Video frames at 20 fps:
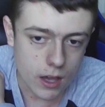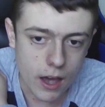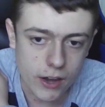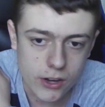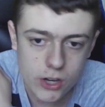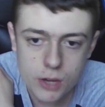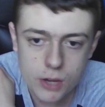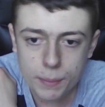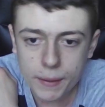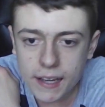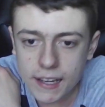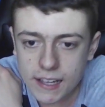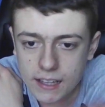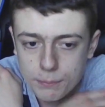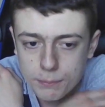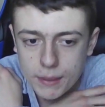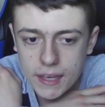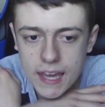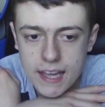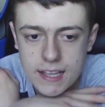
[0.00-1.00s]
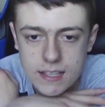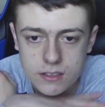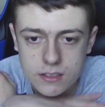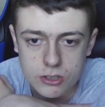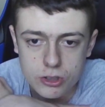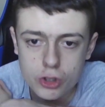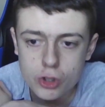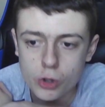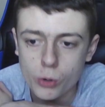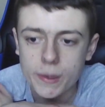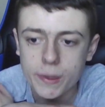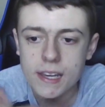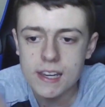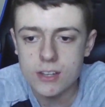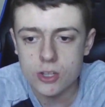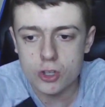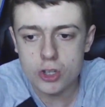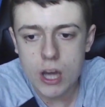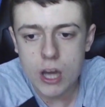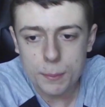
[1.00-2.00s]
"A new beginning begins, join
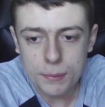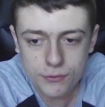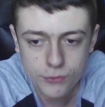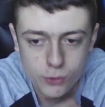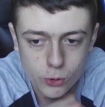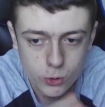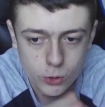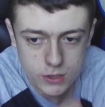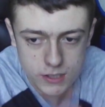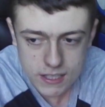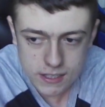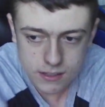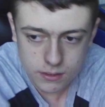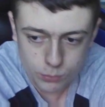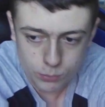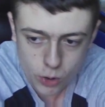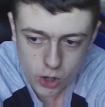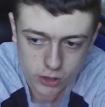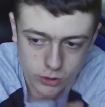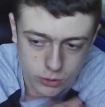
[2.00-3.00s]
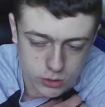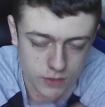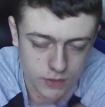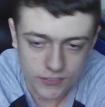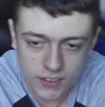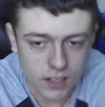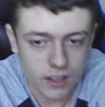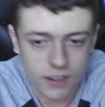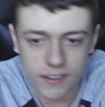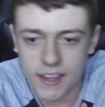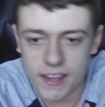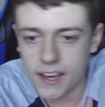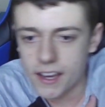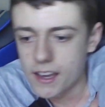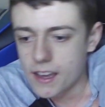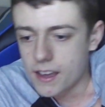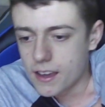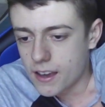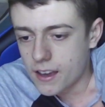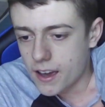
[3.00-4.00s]
into Chapter 4 Season 1," or something like
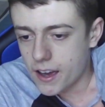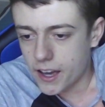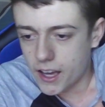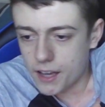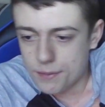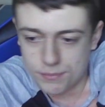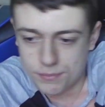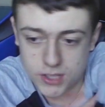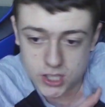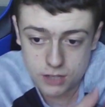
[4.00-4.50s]
that.